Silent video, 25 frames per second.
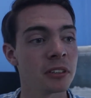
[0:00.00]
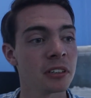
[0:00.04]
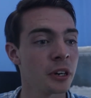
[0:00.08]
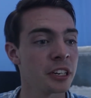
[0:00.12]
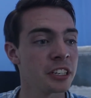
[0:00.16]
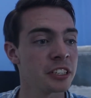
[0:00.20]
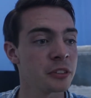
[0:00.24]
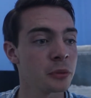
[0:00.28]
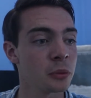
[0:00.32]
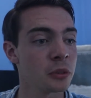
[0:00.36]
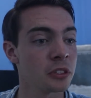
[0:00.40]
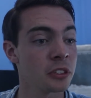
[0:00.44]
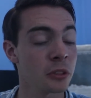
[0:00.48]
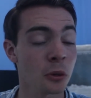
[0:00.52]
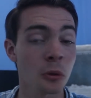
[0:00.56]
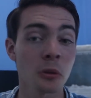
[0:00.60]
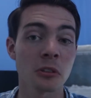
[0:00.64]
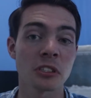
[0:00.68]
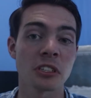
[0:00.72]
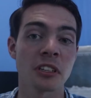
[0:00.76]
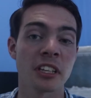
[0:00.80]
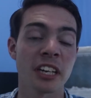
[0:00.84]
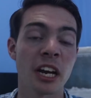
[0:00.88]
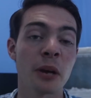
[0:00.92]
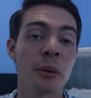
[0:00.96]
which was
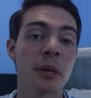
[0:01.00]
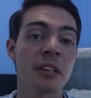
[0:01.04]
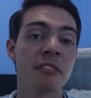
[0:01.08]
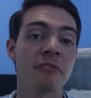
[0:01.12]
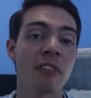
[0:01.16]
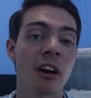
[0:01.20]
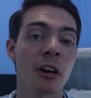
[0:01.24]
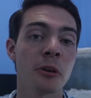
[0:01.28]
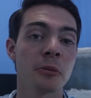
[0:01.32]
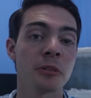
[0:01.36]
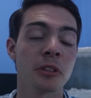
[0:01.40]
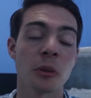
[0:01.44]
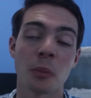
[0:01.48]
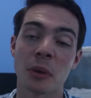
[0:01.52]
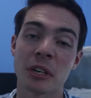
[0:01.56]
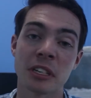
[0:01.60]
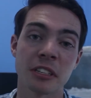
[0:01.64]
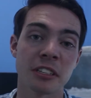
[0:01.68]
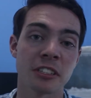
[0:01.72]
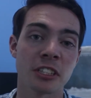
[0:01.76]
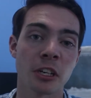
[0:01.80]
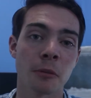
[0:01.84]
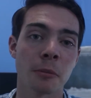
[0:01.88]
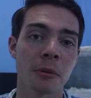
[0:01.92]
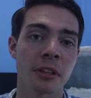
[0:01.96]
also the only road that went to
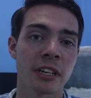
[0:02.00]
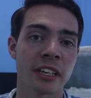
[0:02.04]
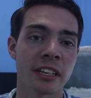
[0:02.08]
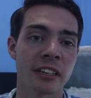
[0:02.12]
the top of the